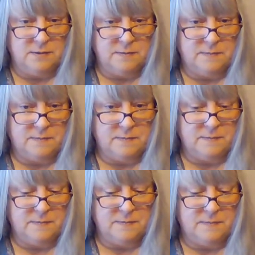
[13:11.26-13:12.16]

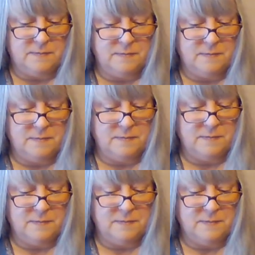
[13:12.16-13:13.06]

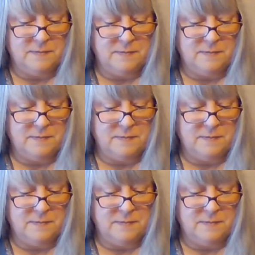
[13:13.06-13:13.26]
Nobody speaks.